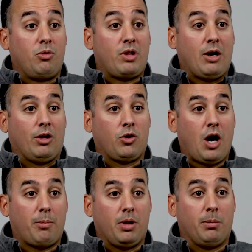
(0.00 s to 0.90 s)
Stay on
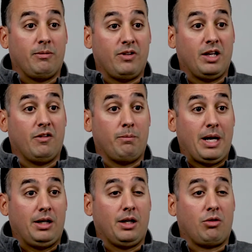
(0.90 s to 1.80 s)
top of the preventative
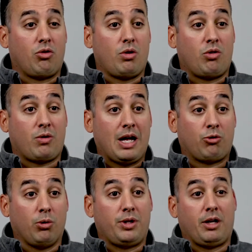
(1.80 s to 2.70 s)
maintenance,
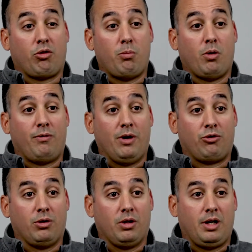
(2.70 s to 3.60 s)
schedule things more
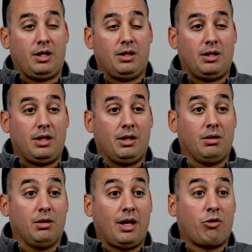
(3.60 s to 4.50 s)
efficiently,
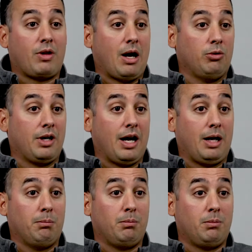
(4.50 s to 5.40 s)
and less
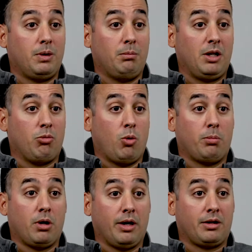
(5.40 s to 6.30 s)
downtime means more
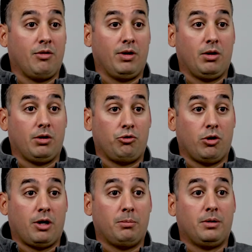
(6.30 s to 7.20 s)
productivity on the
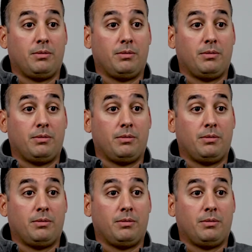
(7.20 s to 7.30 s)
job.